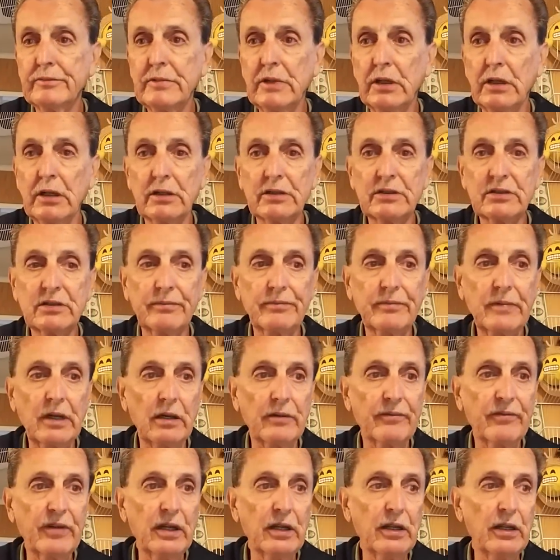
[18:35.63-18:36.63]
uh, some
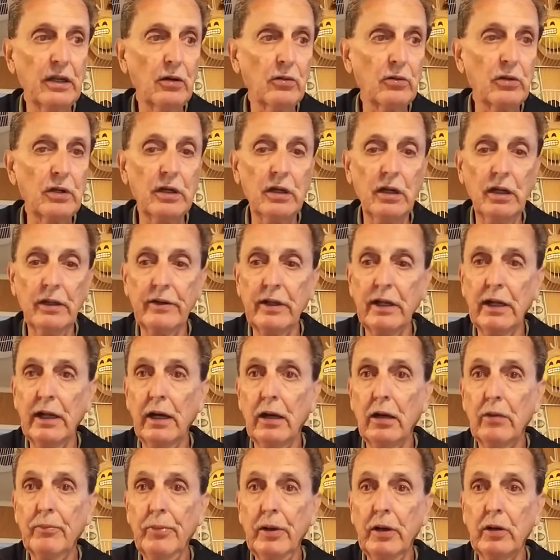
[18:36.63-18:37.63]
a video done that
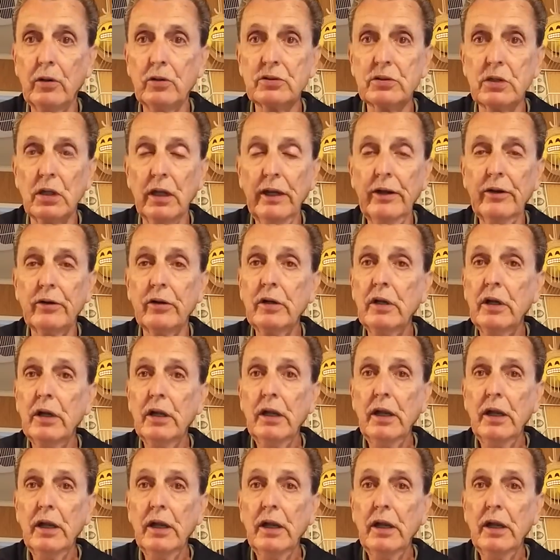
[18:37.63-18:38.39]
I'll post later.